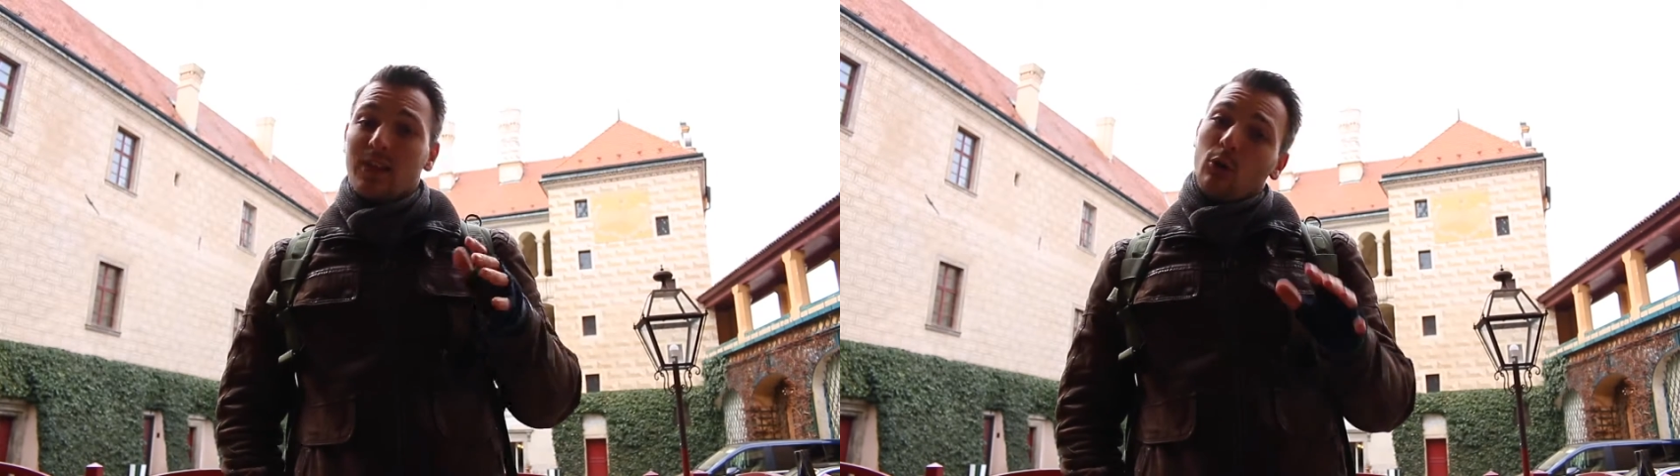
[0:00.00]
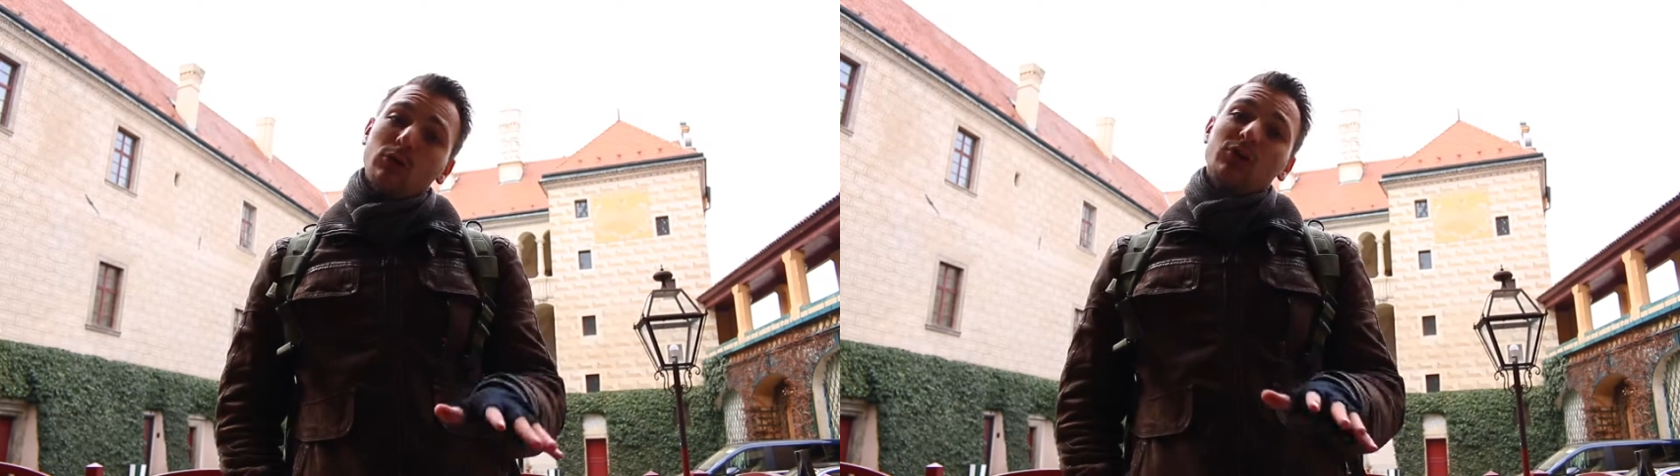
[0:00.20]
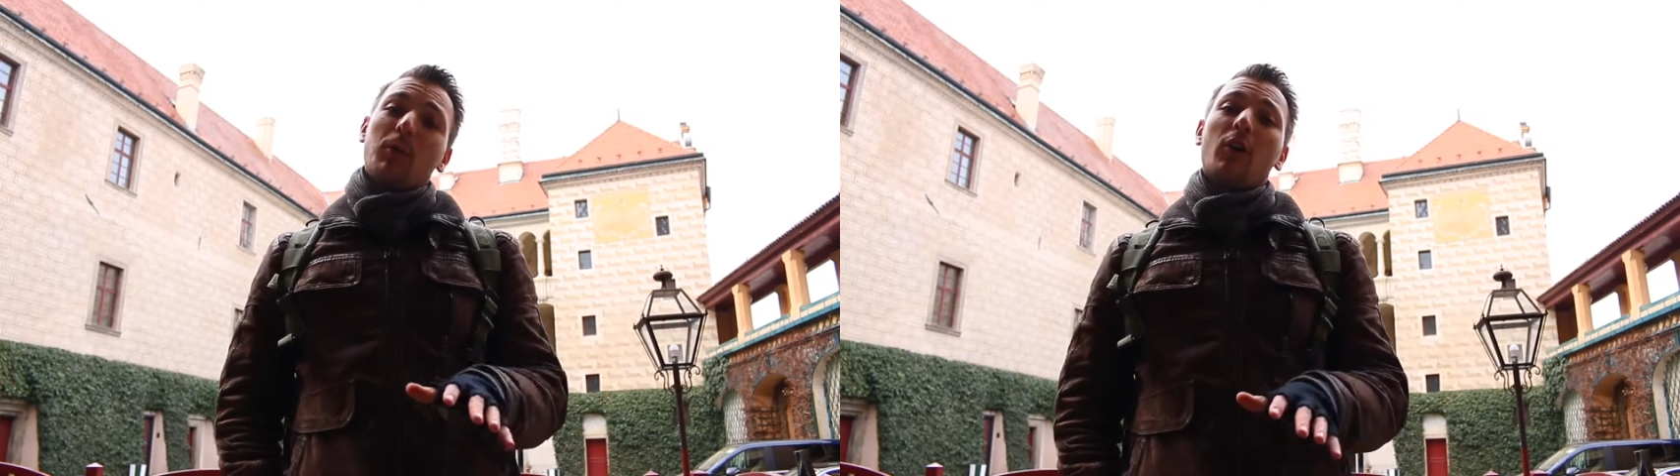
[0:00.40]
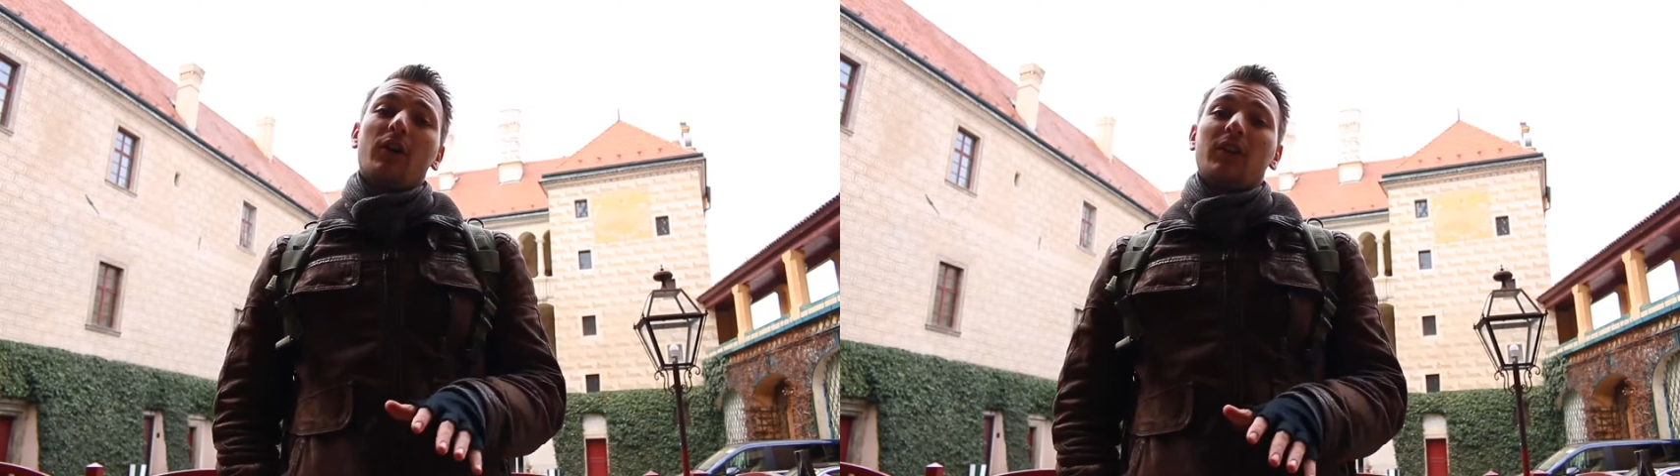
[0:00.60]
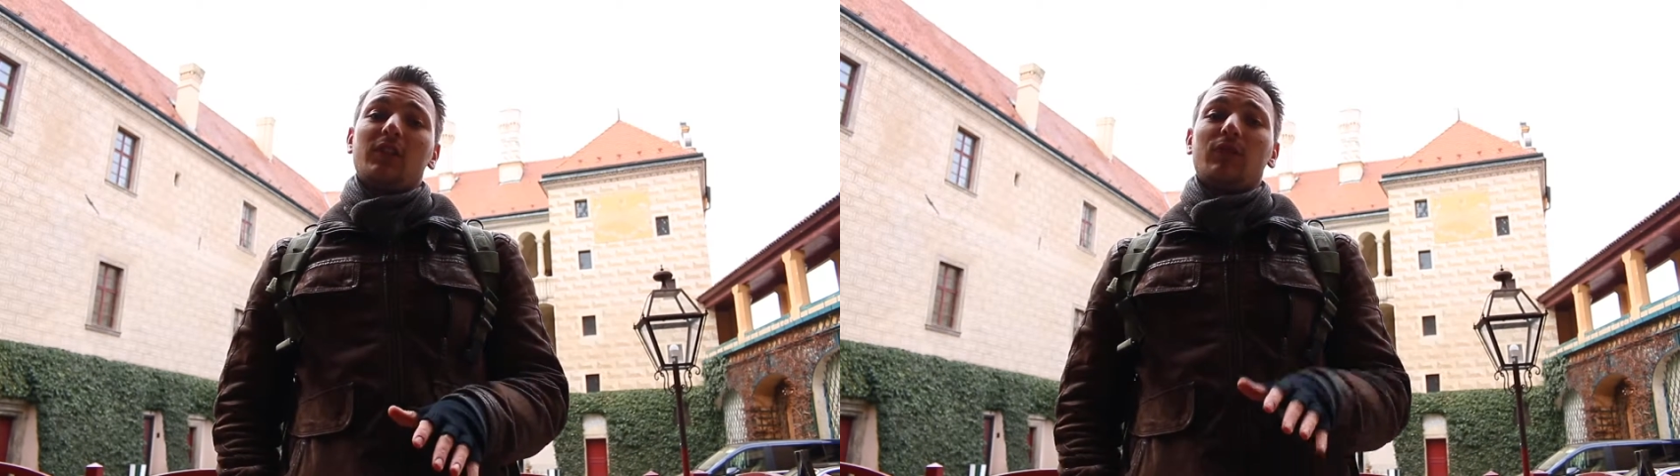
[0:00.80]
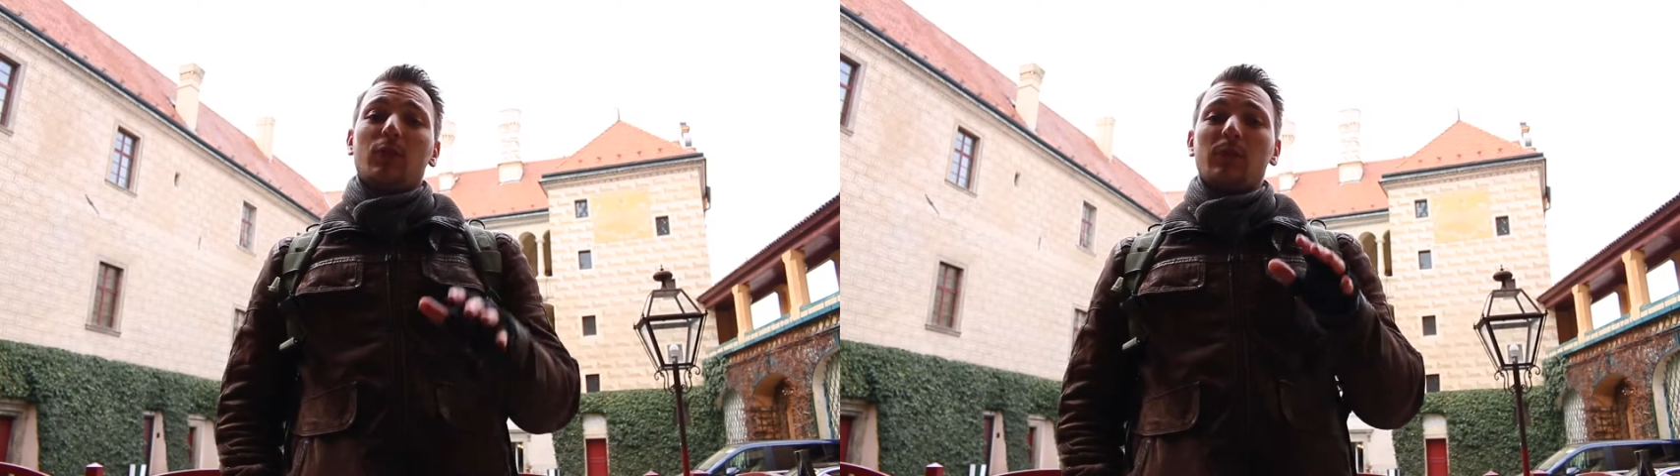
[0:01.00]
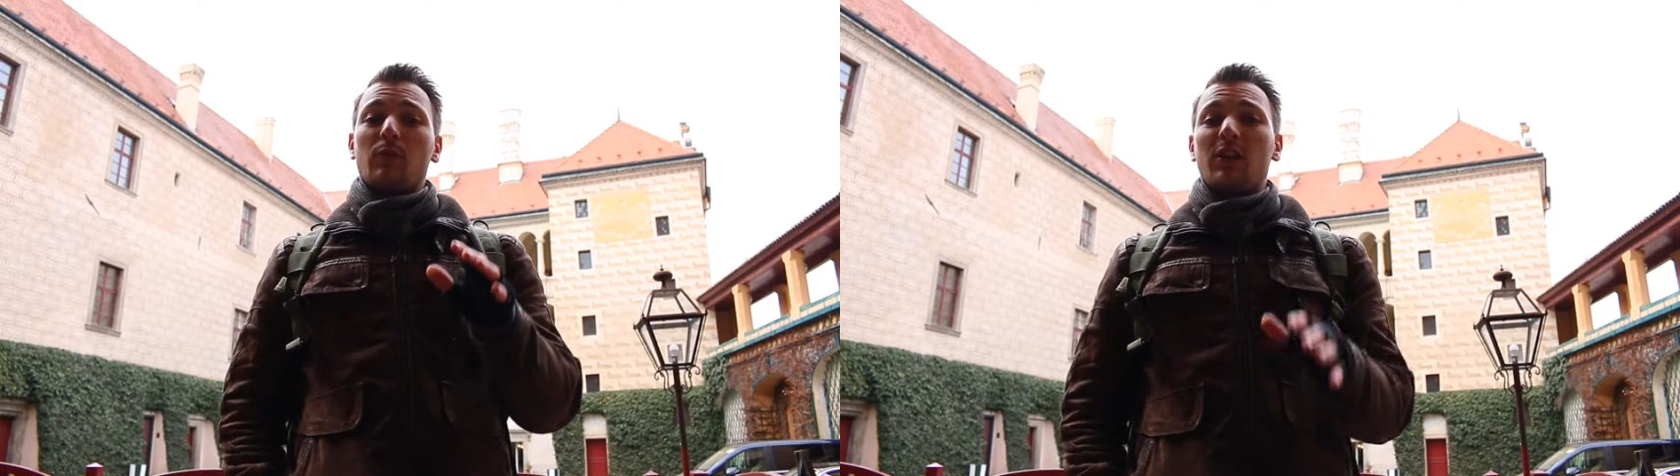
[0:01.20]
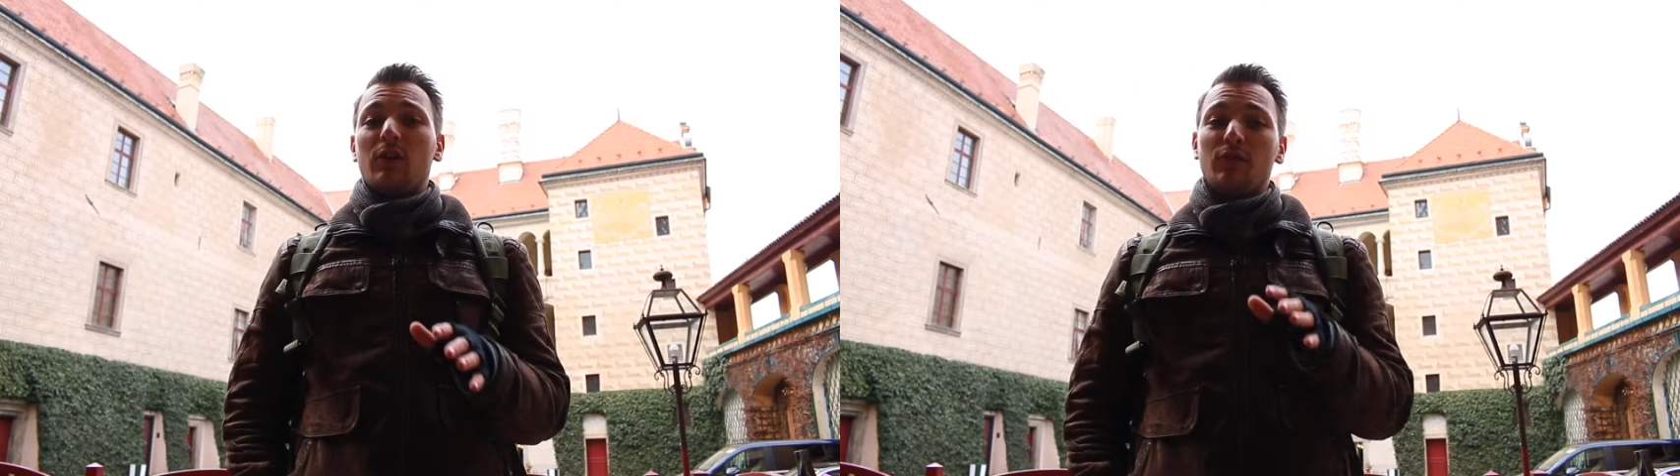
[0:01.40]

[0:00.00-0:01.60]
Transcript: the oldest part is from the reign